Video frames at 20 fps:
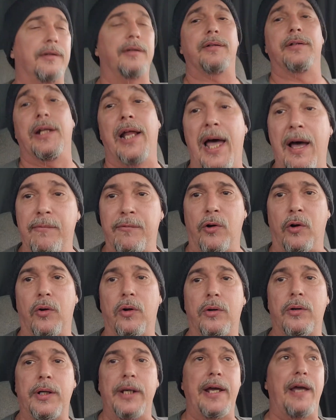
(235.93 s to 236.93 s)

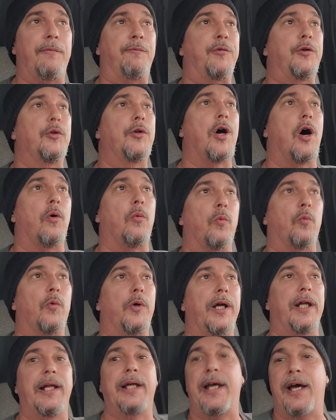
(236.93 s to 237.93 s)
level if you don't
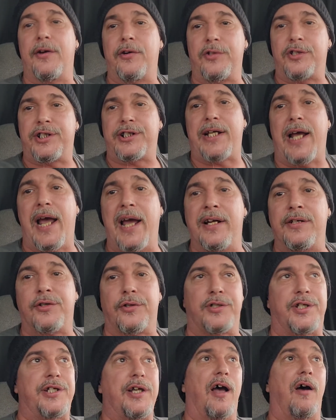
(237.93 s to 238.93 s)
really understand
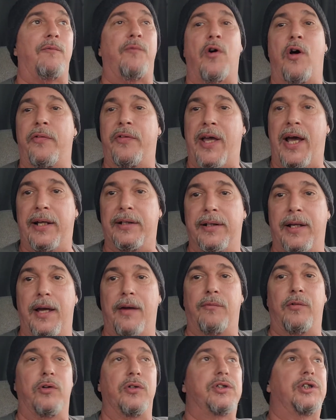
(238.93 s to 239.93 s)
yourself on that level?